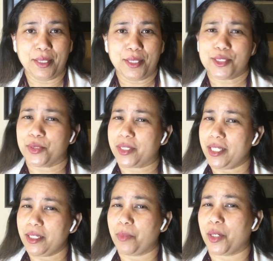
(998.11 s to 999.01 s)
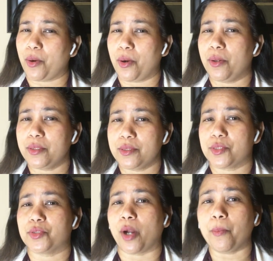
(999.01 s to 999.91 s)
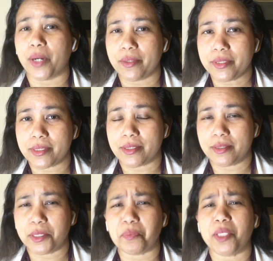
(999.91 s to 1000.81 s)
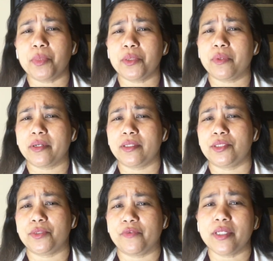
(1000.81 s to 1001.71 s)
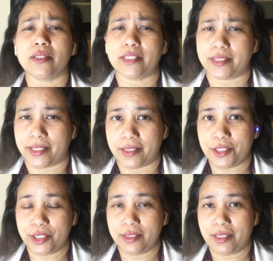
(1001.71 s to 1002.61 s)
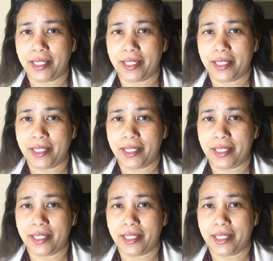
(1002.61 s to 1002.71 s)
So think about all those dropouts, the people who are in juvenile detention.